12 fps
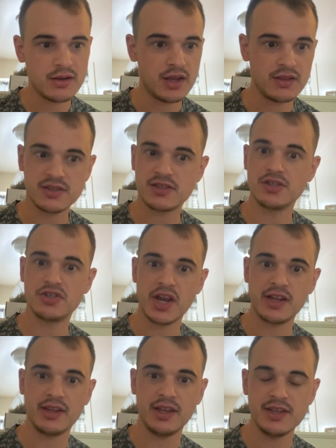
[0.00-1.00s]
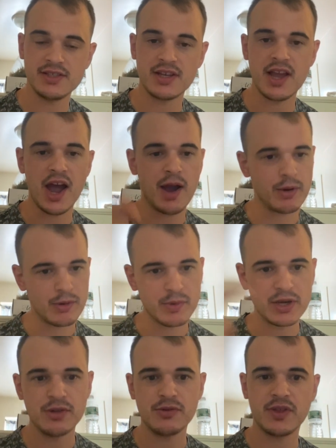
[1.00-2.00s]
And this is Jake the Easy Guy, where
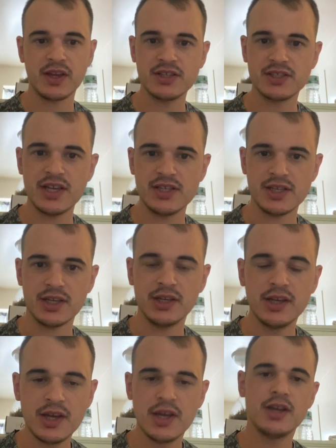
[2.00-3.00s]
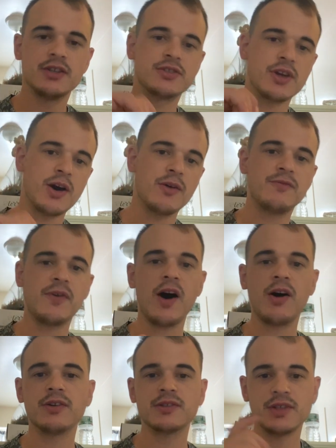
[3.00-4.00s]
we do things easy. So
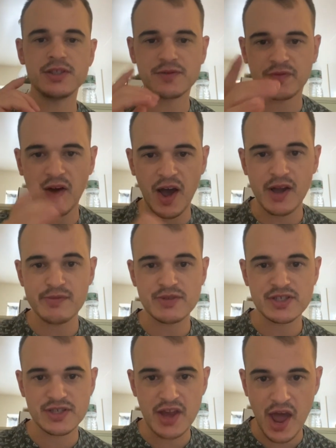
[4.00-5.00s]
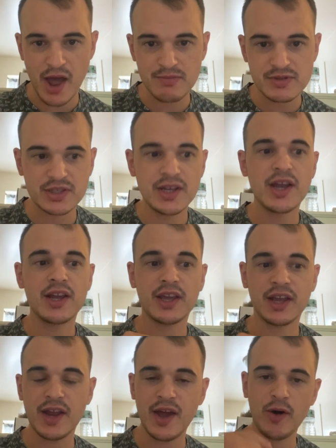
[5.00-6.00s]
following these five steps
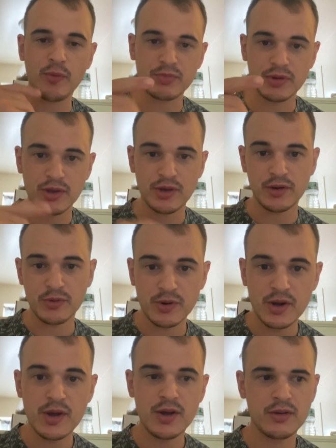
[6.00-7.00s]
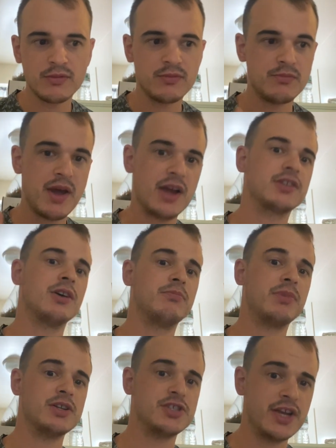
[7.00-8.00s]
can help you, backed up
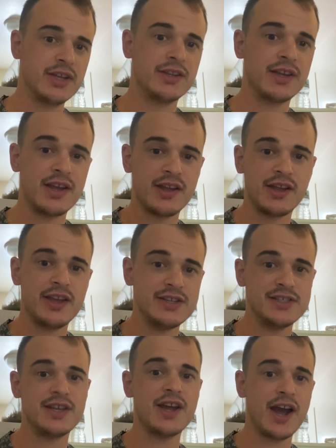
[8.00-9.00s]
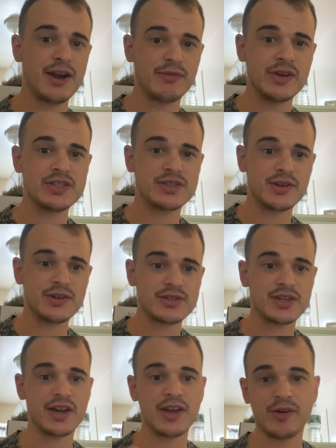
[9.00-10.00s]
by Jake the Easy Guy
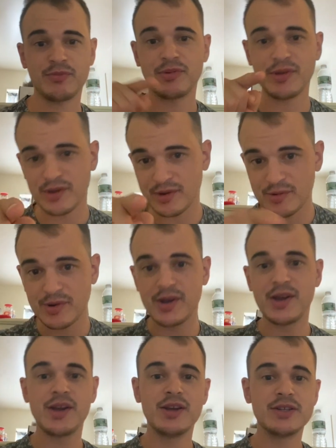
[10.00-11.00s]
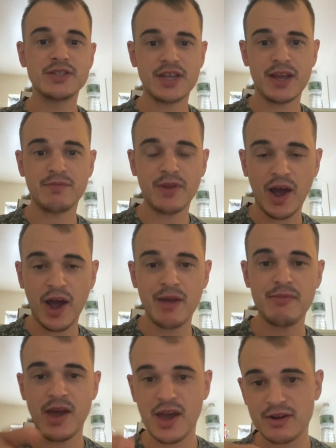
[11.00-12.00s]
research, can help you save
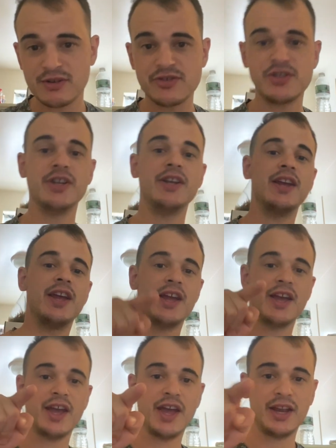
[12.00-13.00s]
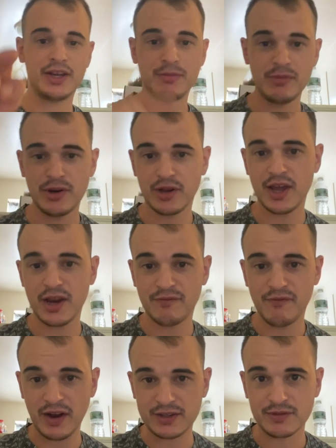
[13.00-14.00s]
time, energy, and communicate
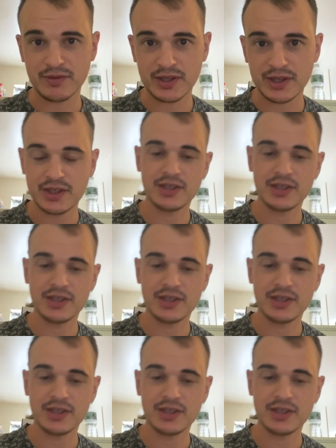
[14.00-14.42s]
effectively.